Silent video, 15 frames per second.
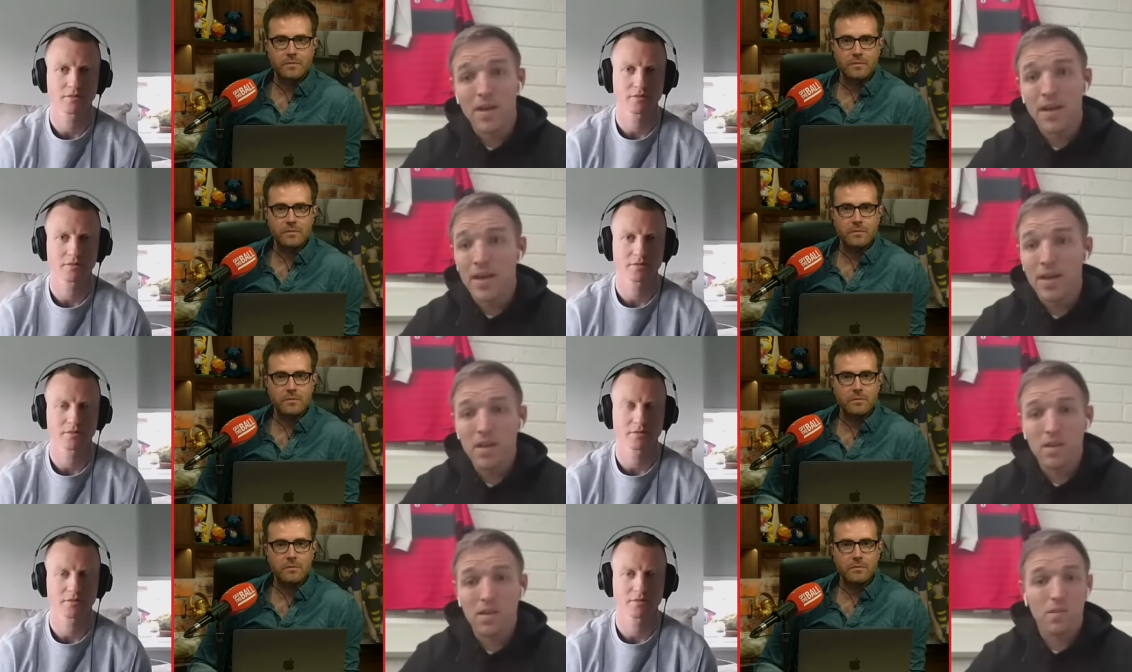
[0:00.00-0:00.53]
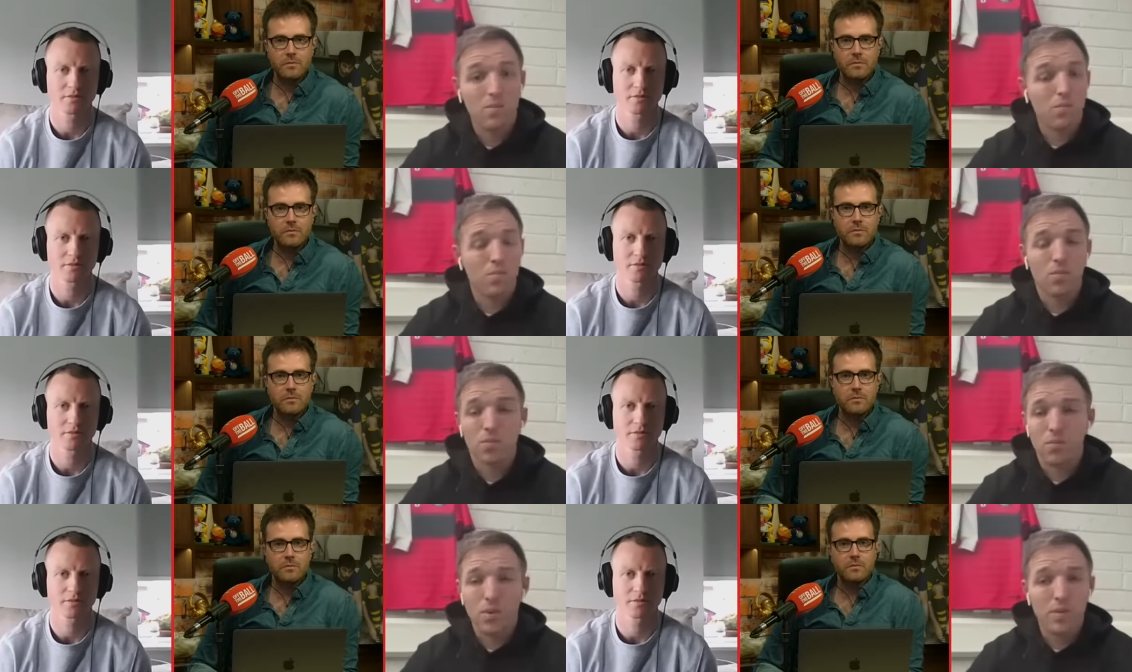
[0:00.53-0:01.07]
Speaker 1: Yeah, look,
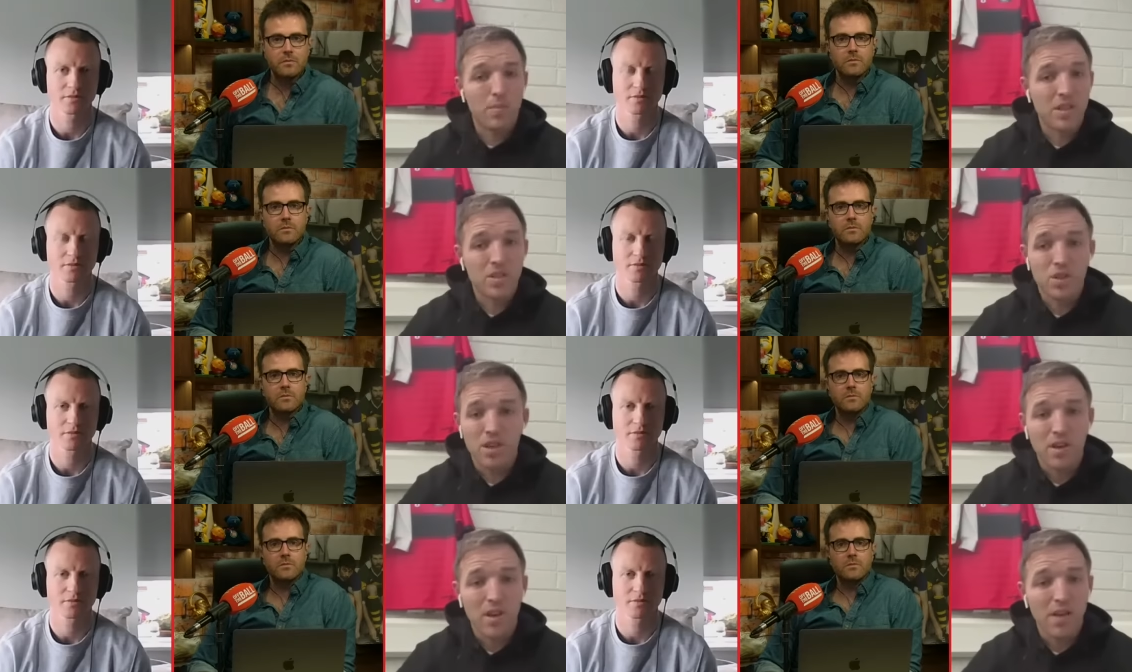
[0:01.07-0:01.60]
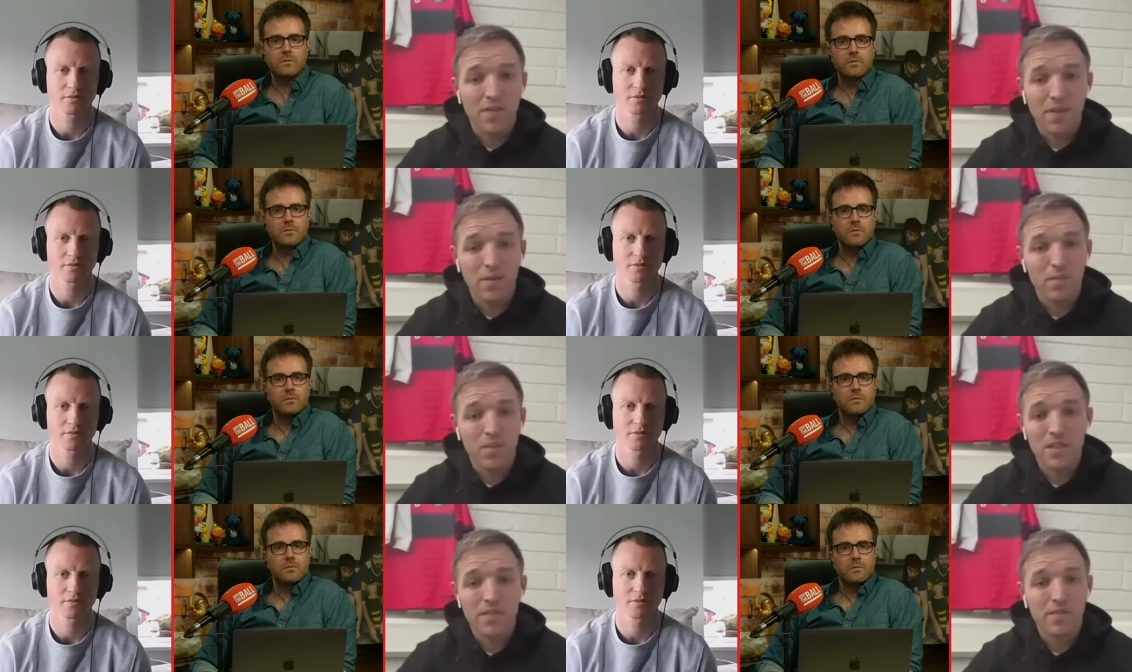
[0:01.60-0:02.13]
we mentioned it off air,
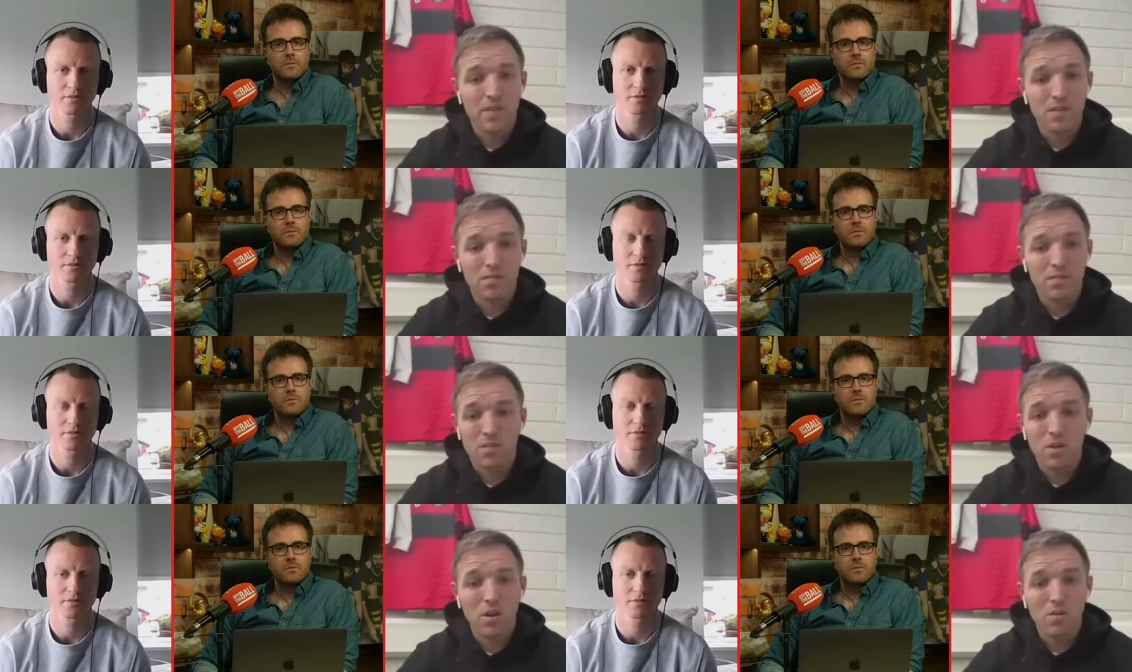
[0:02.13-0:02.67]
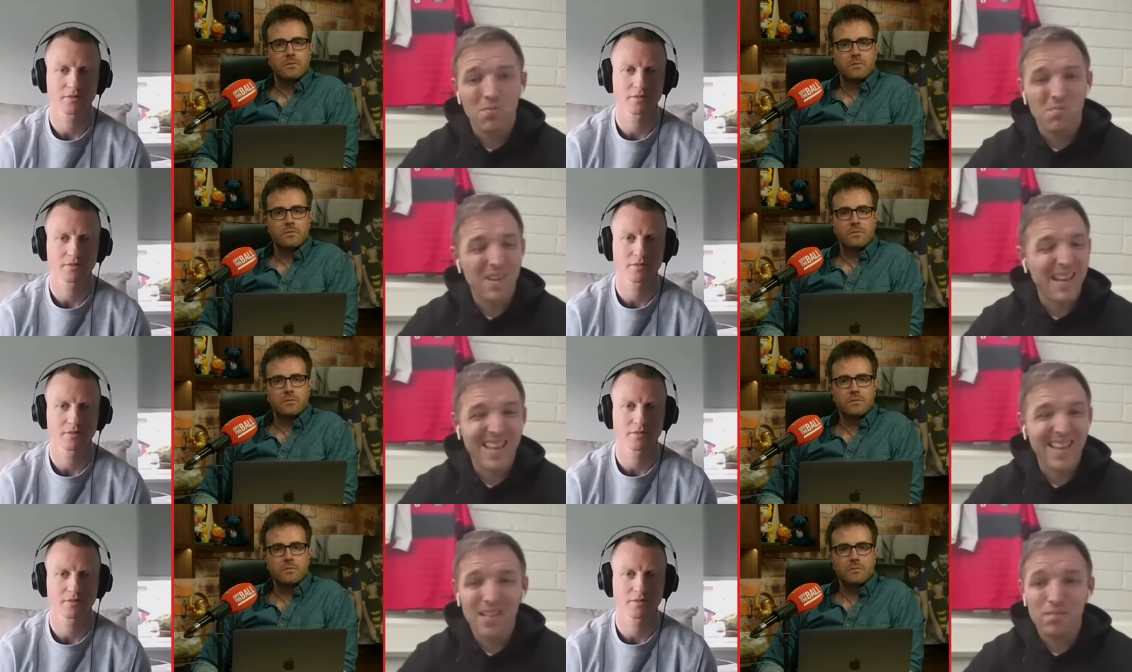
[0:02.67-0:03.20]
myself and Colm.
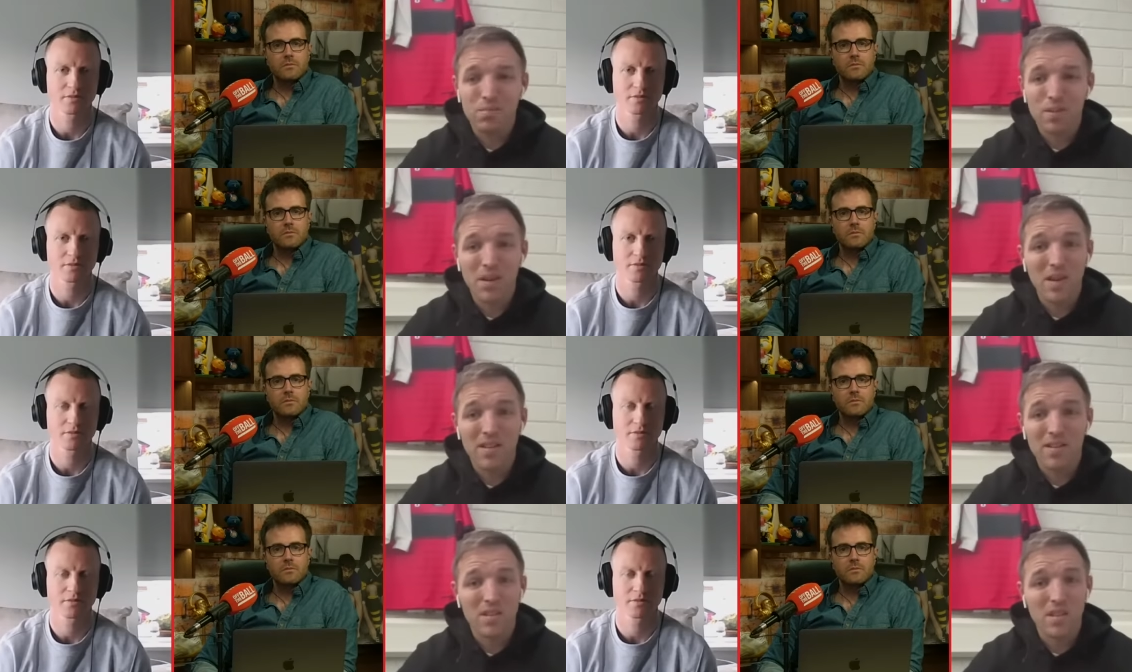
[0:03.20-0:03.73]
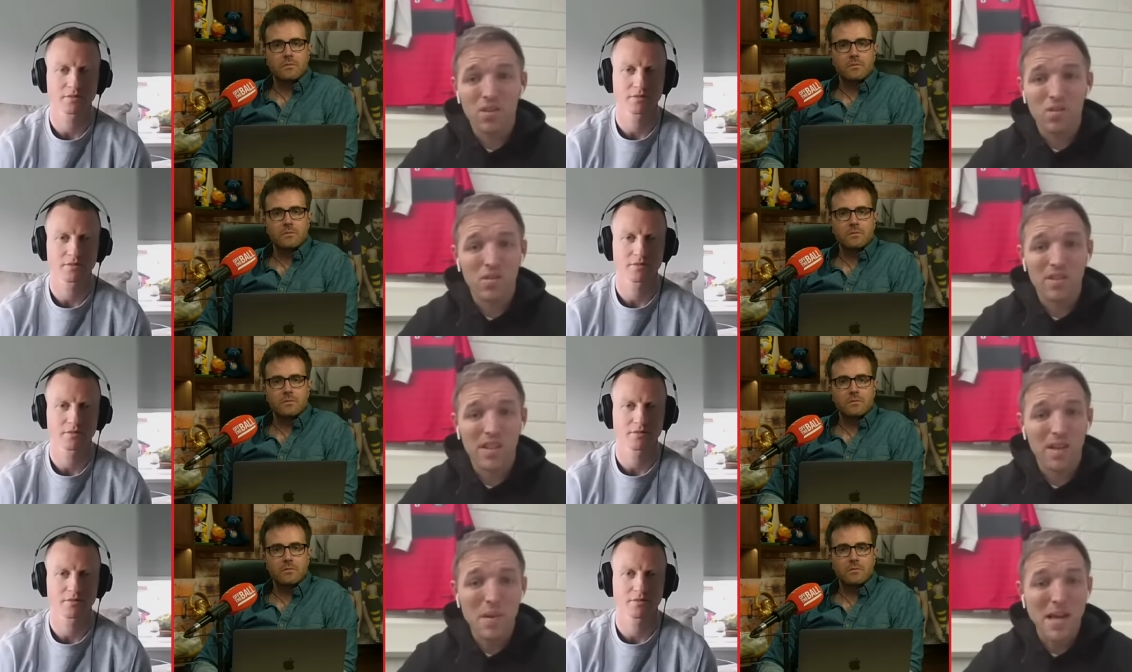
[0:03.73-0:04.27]
To be honest, I don't
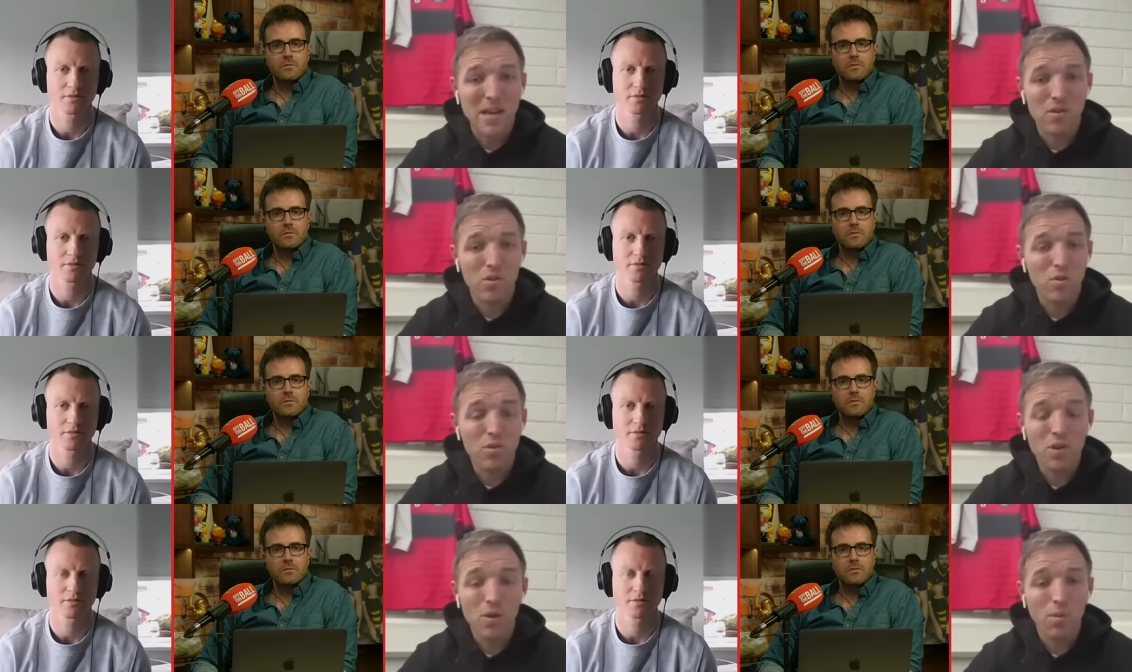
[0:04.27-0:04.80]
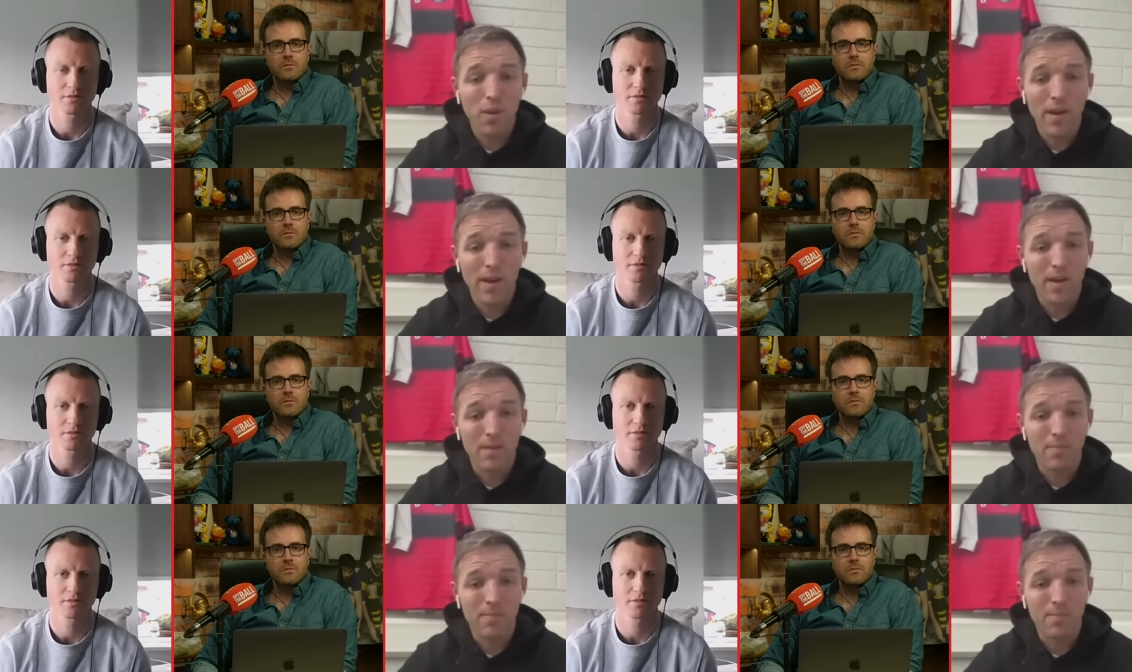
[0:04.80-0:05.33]
think it mattered who they were
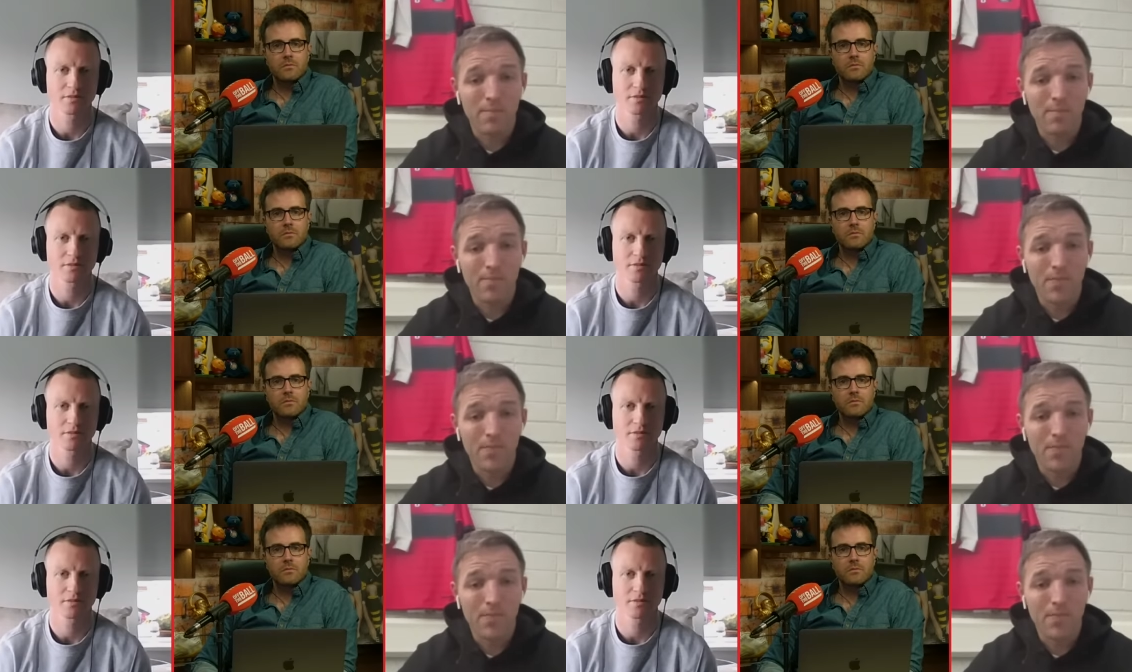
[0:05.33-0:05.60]
playing.